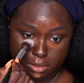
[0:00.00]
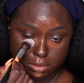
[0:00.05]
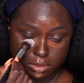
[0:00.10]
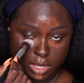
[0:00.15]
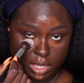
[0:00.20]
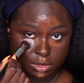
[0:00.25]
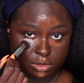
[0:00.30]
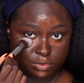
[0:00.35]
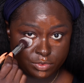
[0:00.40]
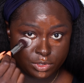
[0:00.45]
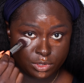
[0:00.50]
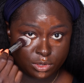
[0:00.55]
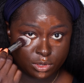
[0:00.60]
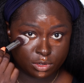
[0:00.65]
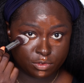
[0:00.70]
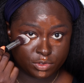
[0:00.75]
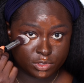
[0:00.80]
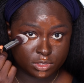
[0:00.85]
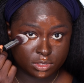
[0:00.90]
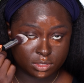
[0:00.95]
I don't I don't even know
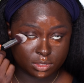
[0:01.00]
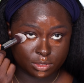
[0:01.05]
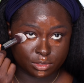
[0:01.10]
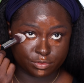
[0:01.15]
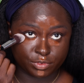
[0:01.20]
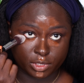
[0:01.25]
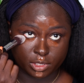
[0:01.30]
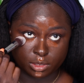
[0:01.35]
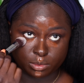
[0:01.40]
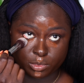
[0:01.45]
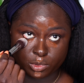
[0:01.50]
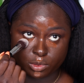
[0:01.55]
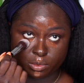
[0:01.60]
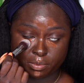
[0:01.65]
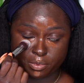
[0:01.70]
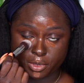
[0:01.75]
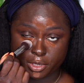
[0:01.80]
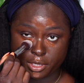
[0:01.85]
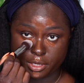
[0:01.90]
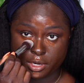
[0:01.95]
if it's still available,
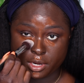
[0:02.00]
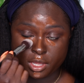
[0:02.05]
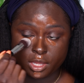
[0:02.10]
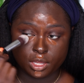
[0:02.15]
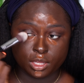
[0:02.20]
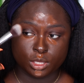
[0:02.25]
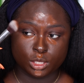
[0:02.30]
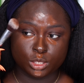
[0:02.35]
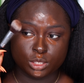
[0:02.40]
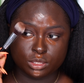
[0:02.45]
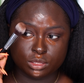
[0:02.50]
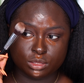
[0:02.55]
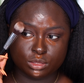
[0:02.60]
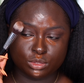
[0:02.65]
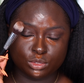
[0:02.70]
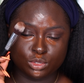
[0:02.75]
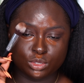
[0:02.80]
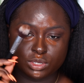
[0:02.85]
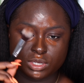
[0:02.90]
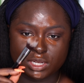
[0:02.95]
but
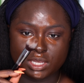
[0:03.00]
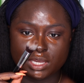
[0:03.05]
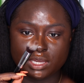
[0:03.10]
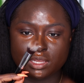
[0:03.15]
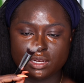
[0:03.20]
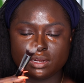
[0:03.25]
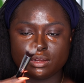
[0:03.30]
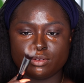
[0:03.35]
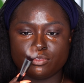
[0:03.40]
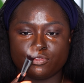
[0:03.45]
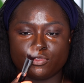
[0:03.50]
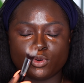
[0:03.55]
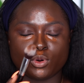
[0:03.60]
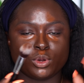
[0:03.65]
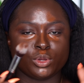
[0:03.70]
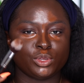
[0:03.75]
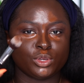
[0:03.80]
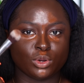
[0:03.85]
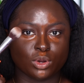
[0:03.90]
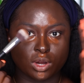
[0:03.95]
you need,
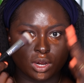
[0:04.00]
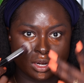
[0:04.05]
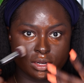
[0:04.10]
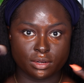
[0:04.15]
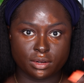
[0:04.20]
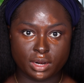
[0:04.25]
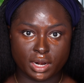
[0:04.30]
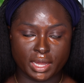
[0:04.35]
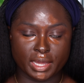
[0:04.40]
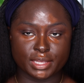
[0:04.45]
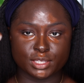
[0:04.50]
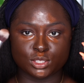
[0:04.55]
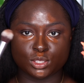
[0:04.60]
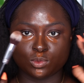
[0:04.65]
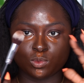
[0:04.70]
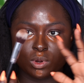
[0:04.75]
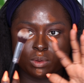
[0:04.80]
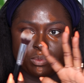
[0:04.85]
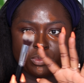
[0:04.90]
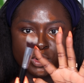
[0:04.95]
for your under eyes,
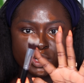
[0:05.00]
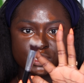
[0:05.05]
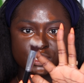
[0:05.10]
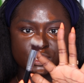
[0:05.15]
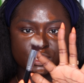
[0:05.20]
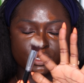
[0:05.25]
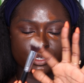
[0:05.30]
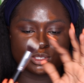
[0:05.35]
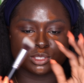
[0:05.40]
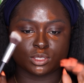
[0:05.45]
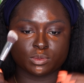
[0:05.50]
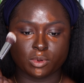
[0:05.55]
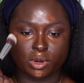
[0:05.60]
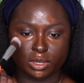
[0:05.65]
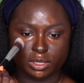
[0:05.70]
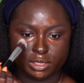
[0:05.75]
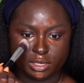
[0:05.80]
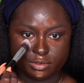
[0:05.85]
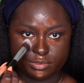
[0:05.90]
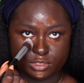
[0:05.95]
you want brushes that are
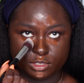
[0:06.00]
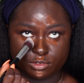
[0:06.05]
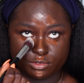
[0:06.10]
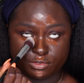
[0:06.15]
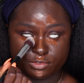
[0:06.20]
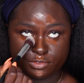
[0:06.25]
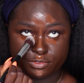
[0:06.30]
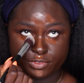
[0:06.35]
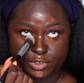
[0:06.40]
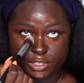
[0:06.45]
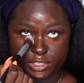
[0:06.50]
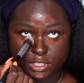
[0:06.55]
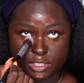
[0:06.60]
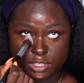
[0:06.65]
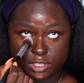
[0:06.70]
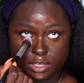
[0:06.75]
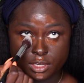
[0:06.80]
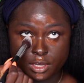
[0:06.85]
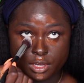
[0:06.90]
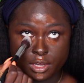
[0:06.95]
small enough to
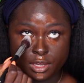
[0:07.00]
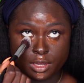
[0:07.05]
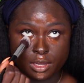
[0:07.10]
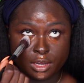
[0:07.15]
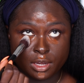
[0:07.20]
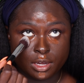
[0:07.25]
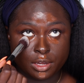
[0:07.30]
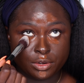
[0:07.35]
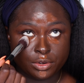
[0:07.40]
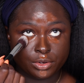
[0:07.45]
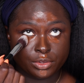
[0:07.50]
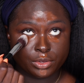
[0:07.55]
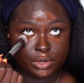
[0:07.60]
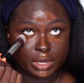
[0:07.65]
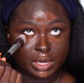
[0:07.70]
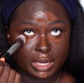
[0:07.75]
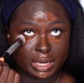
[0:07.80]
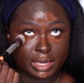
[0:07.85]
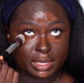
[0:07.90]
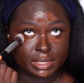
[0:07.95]
fit under your
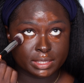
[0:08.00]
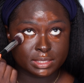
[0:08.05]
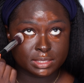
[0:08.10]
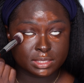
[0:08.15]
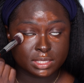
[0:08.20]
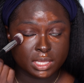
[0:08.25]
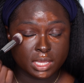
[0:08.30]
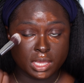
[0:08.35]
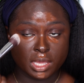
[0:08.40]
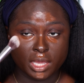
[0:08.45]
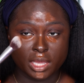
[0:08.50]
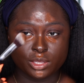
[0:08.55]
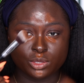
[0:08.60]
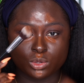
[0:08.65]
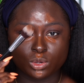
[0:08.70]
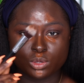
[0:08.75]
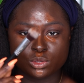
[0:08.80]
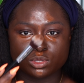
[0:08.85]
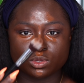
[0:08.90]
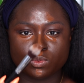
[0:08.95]
eyes, and
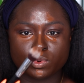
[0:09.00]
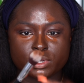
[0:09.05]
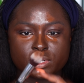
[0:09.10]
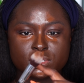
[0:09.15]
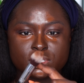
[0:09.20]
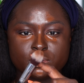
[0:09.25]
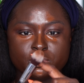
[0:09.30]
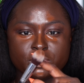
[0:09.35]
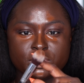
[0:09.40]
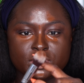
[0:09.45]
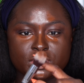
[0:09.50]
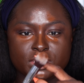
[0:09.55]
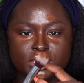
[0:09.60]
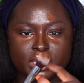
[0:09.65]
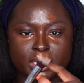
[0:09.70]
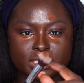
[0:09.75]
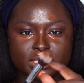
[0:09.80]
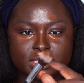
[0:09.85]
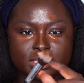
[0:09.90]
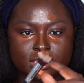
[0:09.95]
you also want it to be
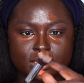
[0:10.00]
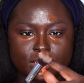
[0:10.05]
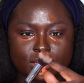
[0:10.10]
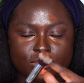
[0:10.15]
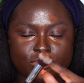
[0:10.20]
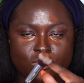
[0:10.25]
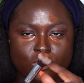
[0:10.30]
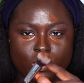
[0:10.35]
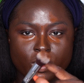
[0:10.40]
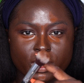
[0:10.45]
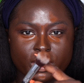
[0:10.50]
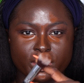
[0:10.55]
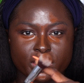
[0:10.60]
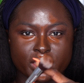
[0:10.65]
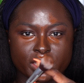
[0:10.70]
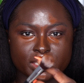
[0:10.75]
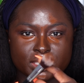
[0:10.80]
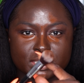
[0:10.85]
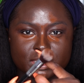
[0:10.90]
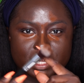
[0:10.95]
dense enough where
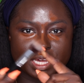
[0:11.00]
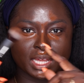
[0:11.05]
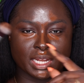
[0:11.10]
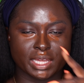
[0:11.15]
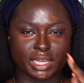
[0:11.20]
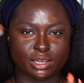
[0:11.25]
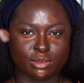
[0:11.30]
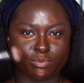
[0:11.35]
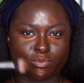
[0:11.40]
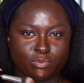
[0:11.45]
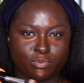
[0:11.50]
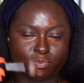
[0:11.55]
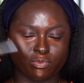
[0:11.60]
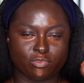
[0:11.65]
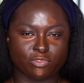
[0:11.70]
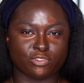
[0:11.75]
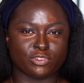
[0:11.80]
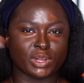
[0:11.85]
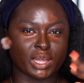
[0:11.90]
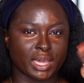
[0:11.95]
it's not like
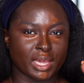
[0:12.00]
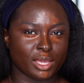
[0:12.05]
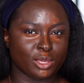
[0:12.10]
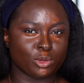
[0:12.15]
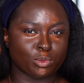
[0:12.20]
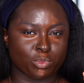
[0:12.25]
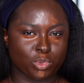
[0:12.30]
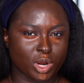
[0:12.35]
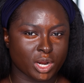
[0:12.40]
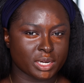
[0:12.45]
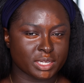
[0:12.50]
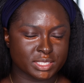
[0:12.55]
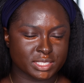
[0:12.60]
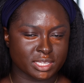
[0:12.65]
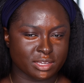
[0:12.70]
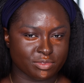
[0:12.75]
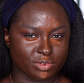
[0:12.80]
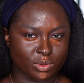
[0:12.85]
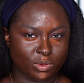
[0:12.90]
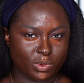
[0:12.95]
flying your products
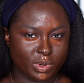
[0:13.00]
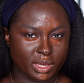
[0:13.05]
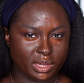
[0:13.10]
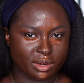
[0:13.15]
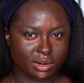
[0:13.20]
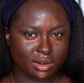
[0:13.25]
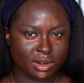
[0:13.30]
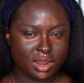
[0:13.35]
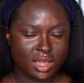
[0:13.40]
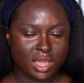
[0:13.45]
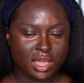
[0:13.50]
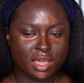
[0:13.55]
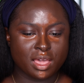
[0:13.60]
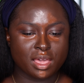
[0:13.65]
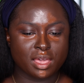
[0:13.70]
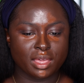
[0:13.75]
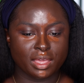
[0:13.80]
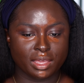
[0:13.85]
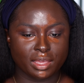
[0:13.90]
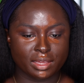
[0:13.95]
everywhere,
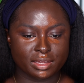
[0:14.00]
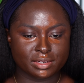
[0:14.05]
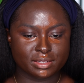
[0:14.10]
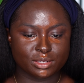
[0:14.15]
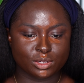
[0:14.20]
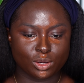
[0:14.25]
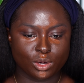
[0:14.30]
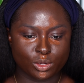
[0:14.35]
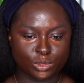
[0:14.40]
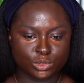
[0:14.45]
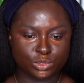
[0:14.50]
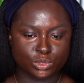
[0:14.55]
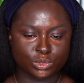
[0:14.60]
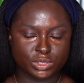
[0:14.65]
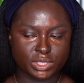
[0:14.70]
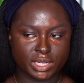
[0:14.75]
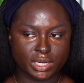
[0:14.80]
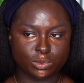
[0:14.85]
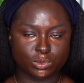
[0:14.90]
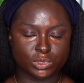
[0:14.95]
and also
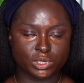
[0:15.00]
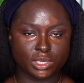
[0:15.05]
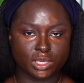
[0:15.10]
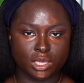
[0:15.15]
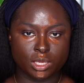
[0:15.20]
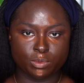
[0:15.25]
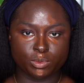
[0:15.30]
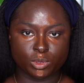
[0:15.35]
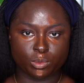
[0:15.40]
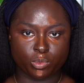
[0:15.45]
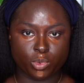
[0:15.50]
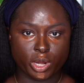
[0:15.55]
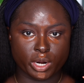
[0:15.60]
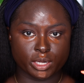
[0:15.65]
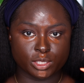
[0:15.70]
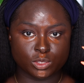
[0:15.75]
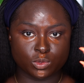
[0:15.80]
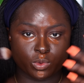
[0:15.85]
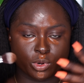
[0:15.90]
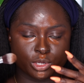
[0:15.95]
that it would keep the
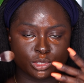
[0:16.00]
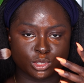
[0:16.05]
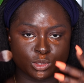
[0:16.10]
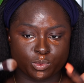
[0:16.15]
products where it's